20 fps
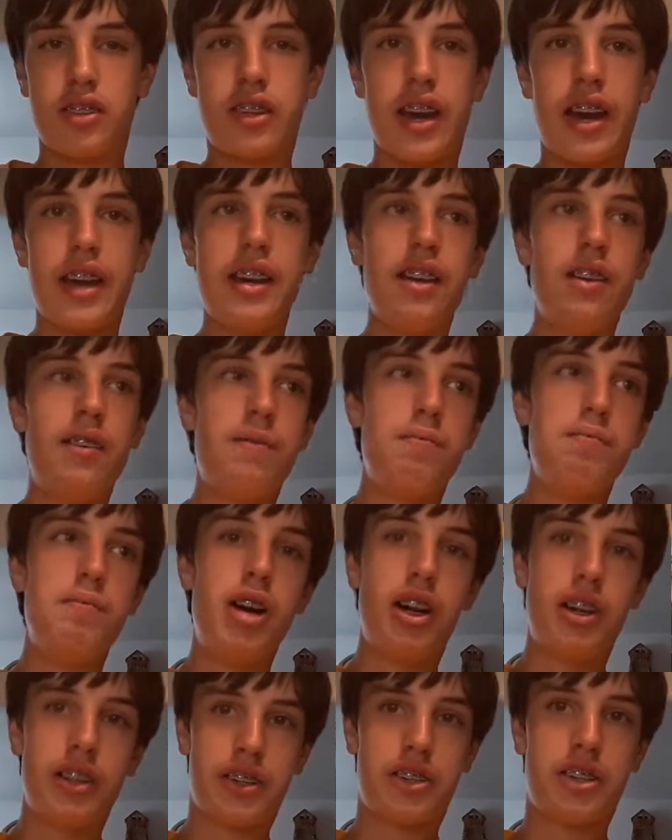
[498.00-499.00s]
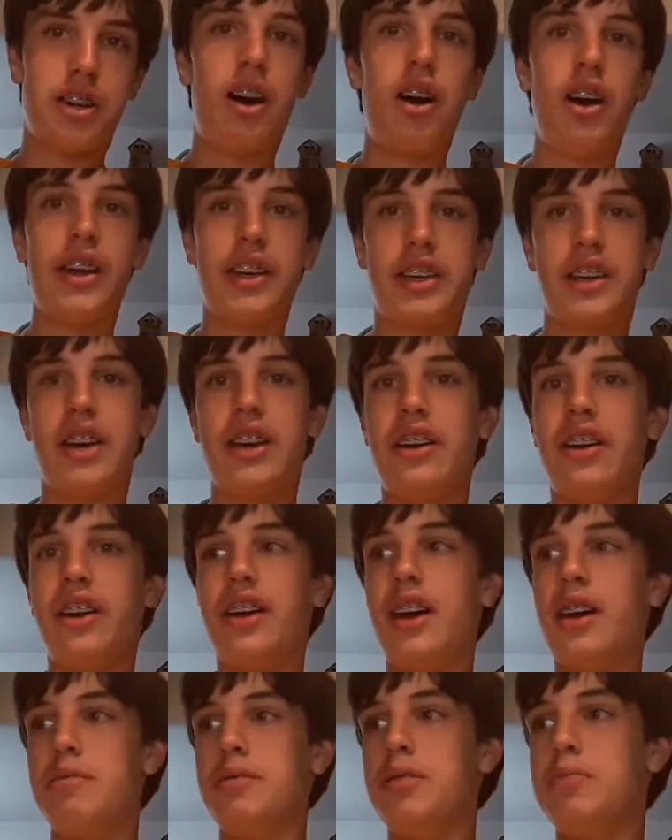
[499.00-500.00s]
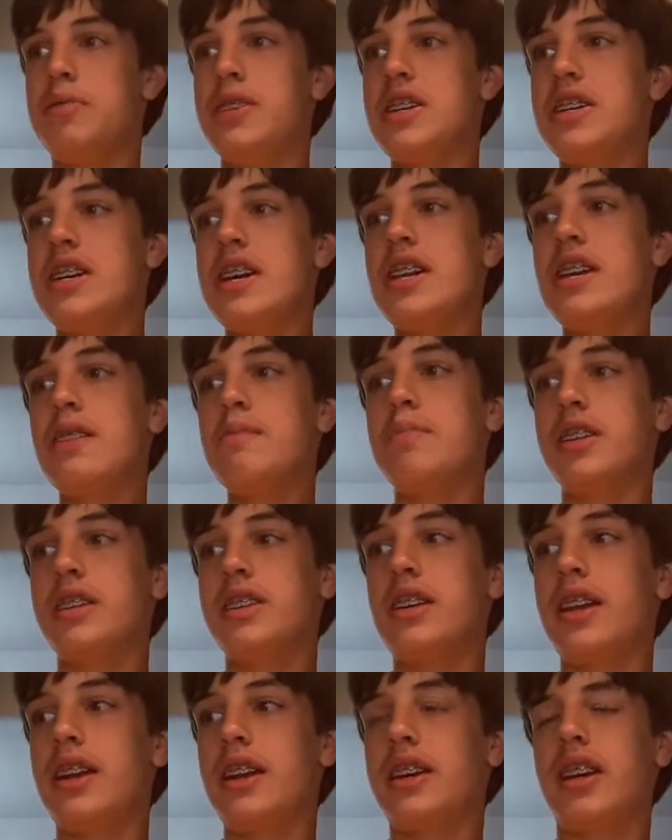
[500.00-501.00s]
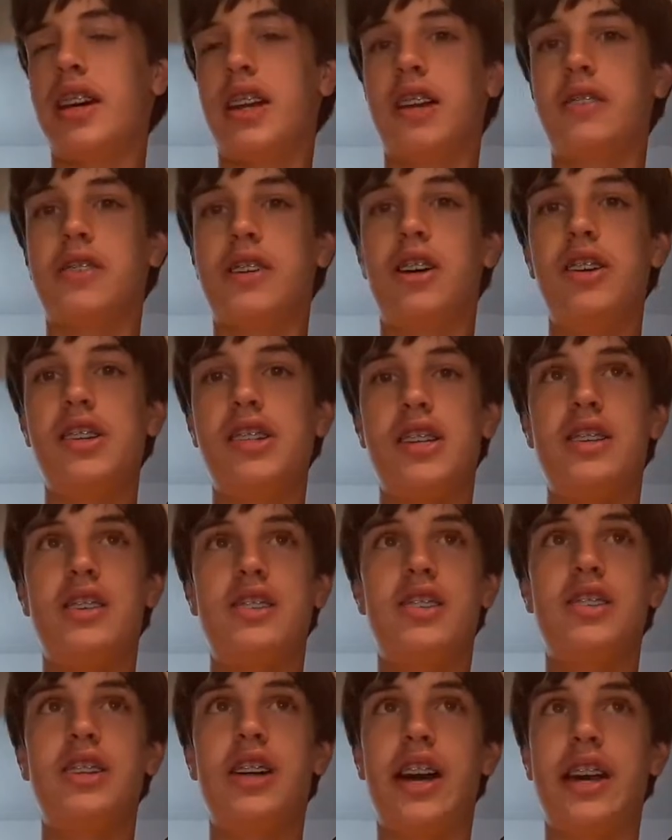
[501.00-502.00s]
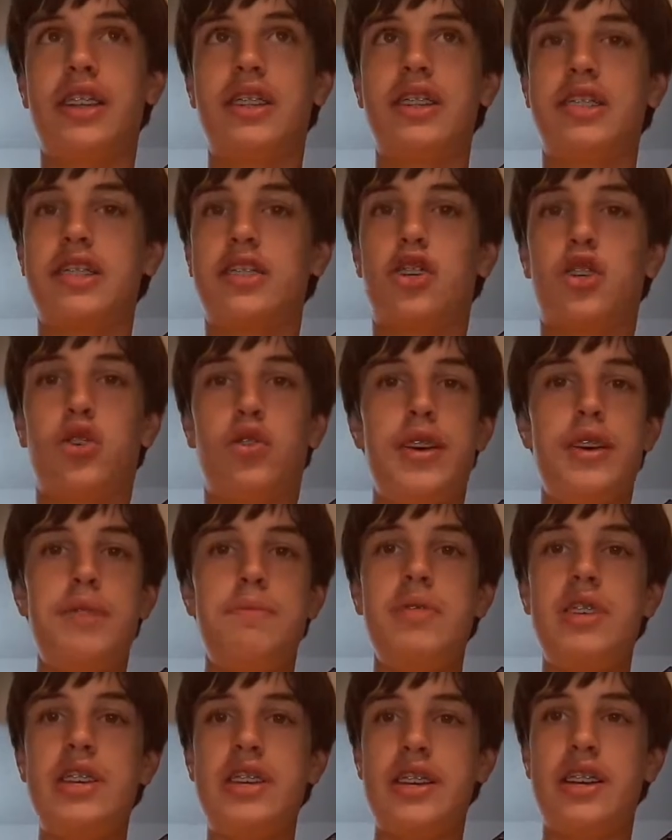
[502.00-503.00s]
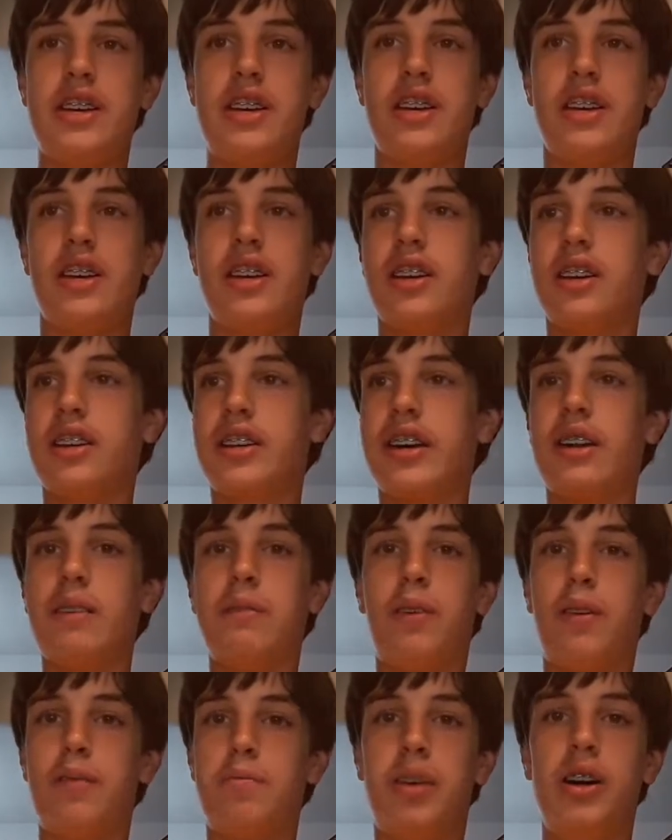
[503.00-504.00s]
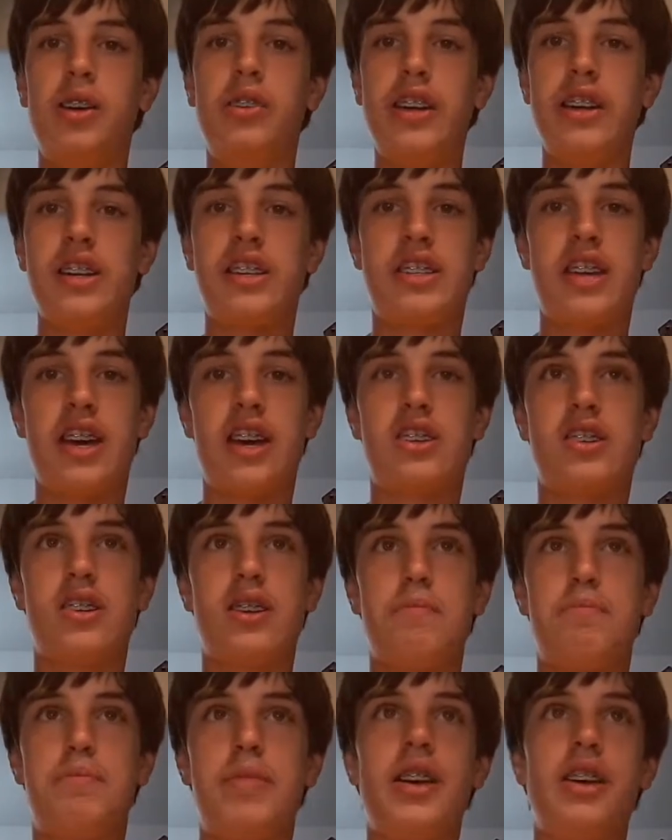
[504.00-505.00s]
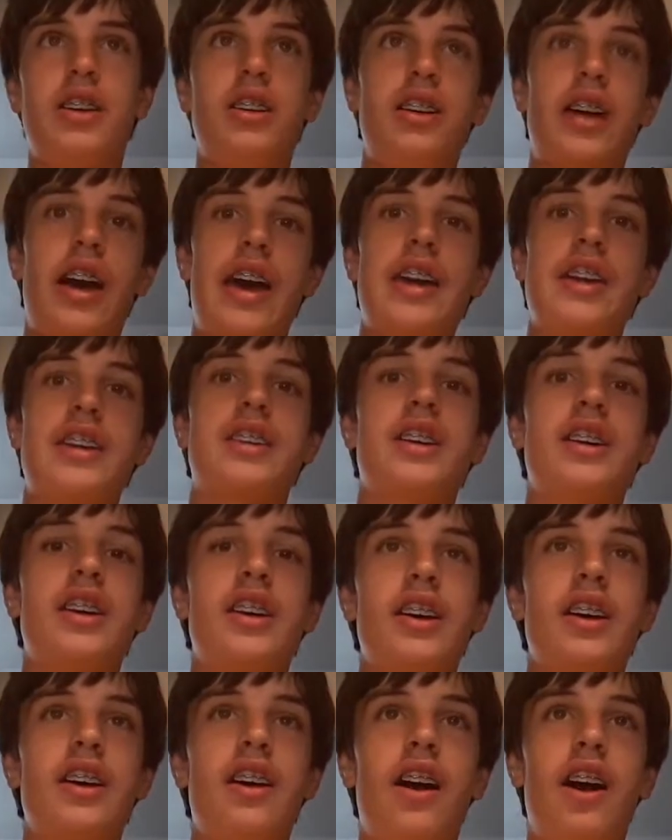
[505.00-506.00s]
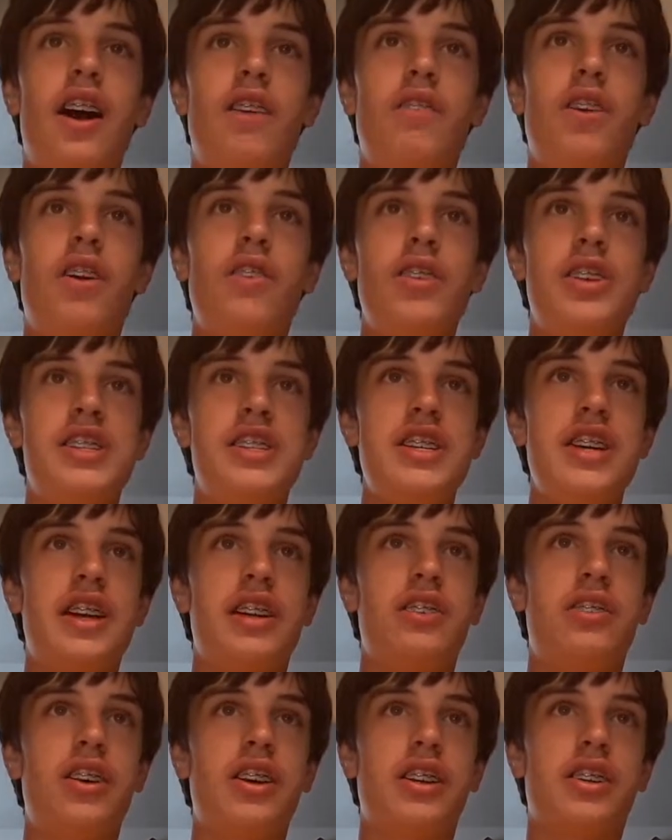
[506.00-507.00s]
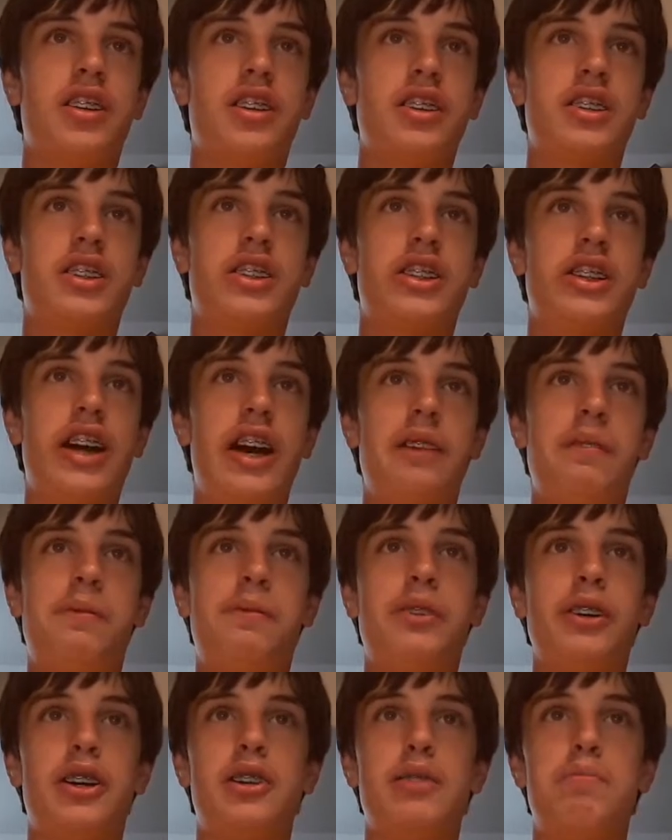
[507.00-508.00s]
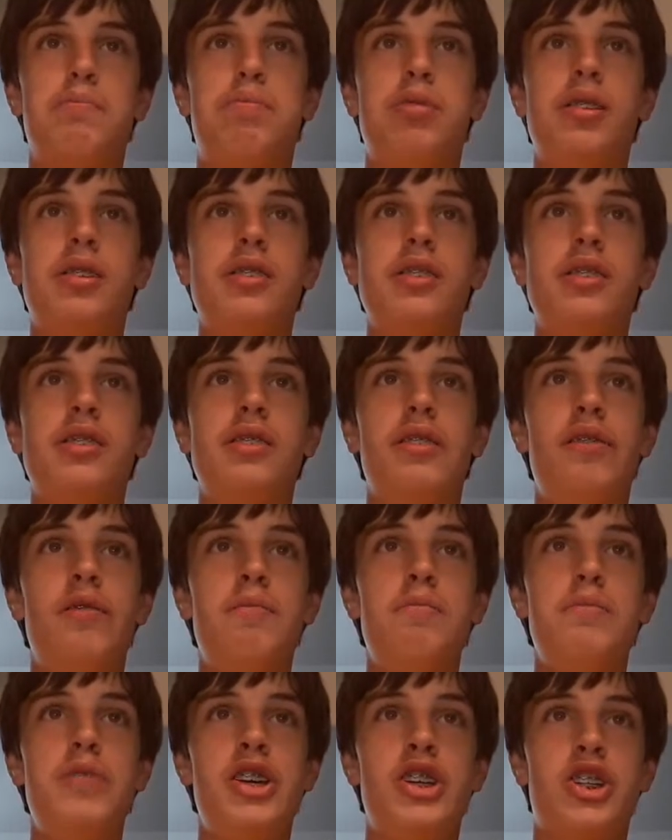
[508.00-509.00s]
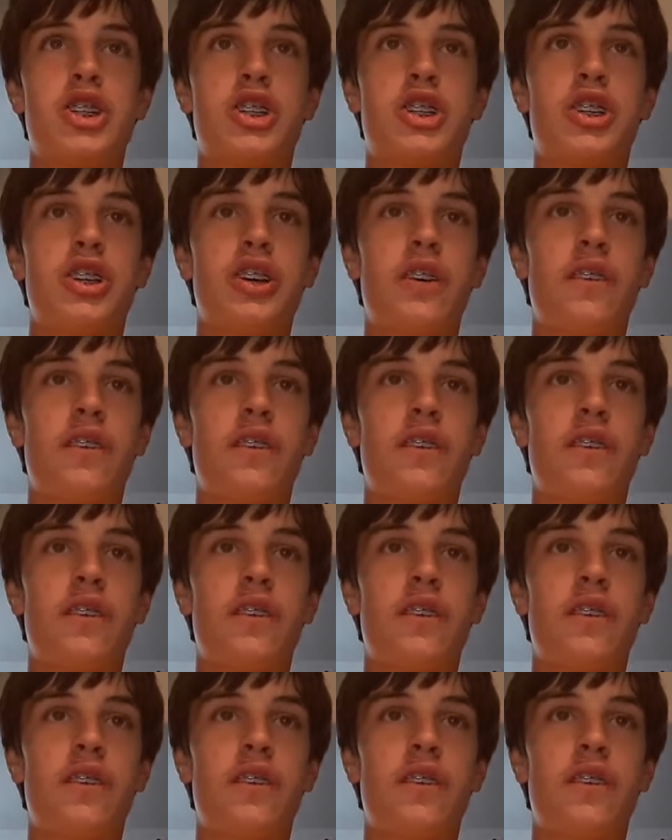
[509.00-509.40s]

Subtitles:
kind of melancholic at the beginning, but then it kind of goes into like this creepy kind of foreboding section, a bit like what was the other one called, Kladfagabung Mishk,